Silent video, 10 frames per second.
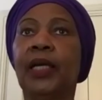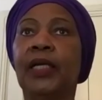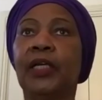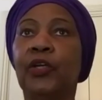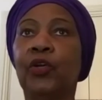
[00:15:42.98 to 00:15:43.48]

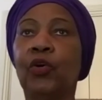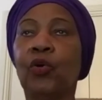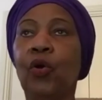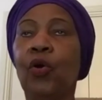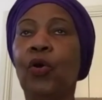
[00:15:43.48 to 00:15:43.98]
you
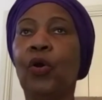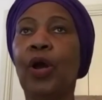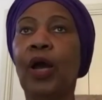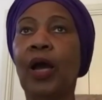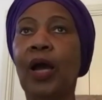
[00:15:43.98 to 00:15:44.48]
know,
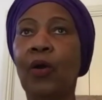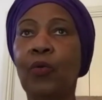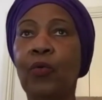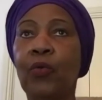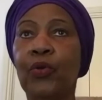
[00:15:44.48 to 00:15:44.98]

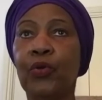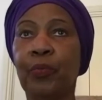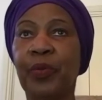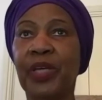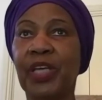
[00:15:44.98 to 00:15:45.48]
how you
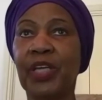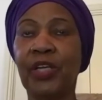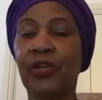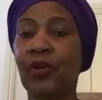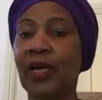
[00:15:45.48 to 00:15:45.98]
begin
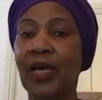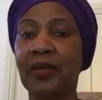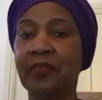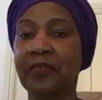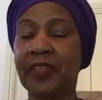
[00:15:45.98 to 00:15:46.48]
your
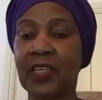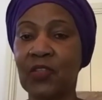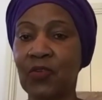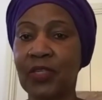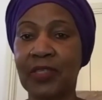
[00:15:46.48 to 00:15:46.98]
life
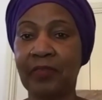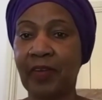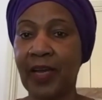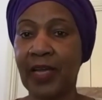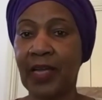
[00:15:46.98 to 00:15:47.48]
does not
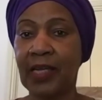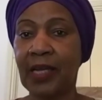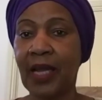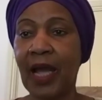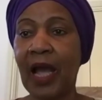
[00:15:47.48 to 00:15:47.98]
define
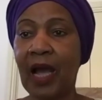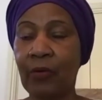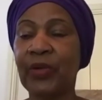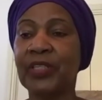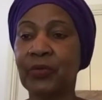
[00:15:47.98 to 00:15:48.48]

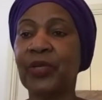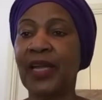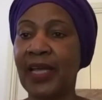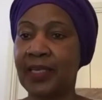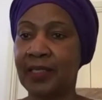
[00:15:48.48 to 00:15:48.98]
how it will
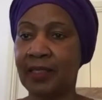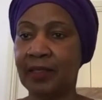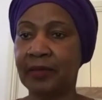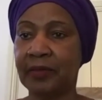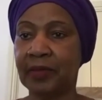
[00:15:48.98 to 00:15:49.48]
end.
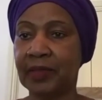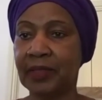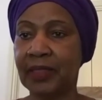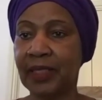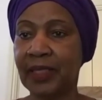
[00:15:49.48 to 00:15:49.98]

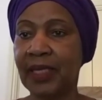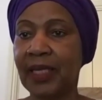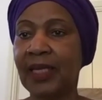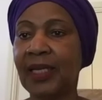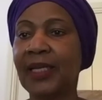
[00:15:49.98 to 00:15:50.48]

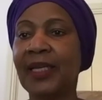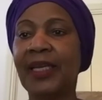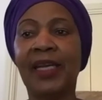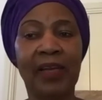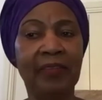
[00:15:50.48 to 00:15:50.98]

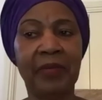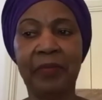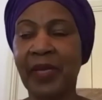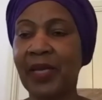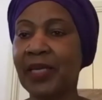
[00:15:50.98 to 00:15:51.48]
Never
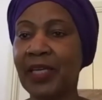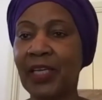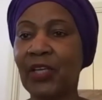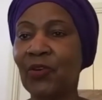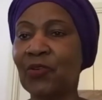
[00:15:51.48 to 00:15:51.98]
make
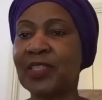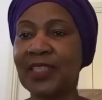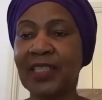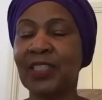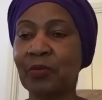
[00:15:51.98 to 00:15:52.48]
your
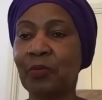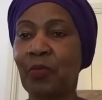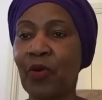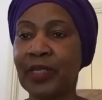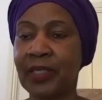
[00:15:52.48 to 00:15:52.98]
starting
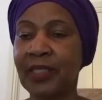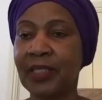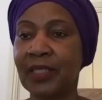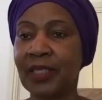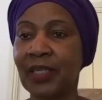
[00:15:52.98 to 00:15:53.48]
point
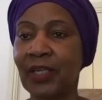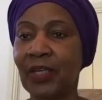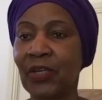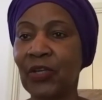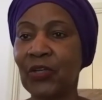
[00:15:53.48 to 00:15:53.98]

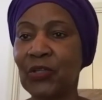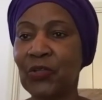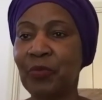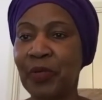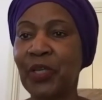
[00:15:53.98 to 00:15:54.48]

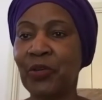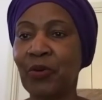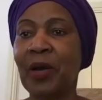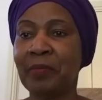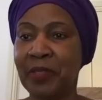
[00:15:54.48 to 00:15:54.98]
to be
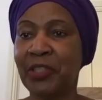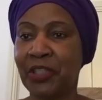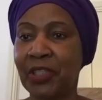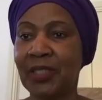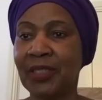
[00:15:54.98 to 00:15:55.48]
your
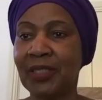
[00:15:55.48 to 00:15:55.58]
ambition